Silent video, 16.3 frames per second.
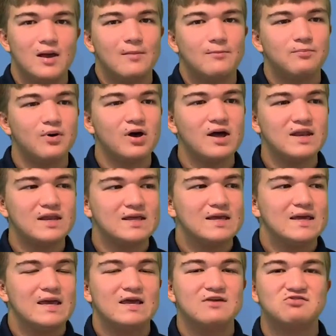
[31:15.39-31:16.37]
but
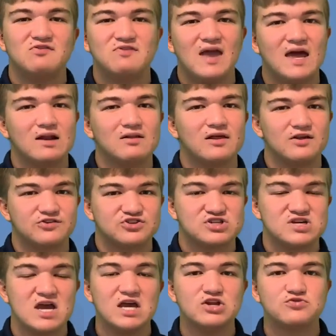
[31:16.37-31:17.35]
he said the analytics
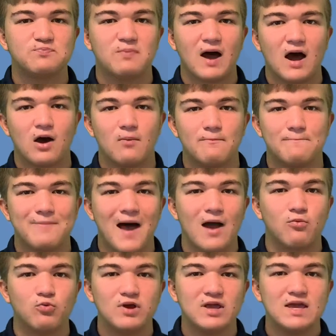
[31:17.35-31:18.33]
change by
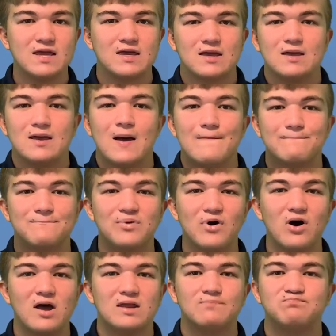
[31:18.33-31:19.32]
week,
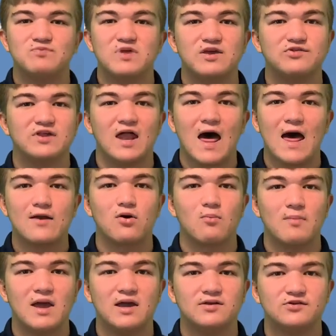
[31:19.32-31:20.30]
but he said, I don't
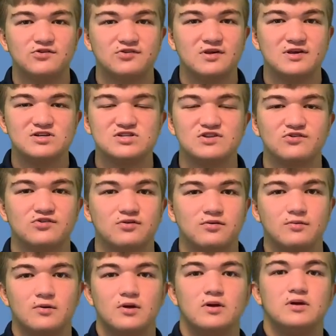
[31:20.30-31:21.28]
make decisions,
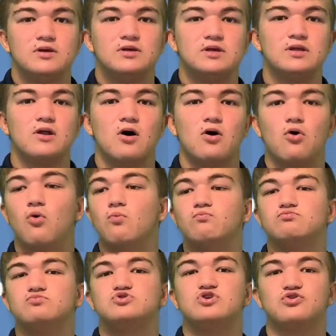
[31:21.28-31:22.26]
you know,
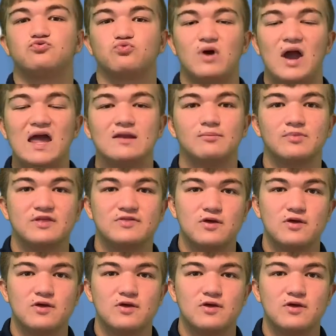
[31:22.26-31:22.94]
just randomly.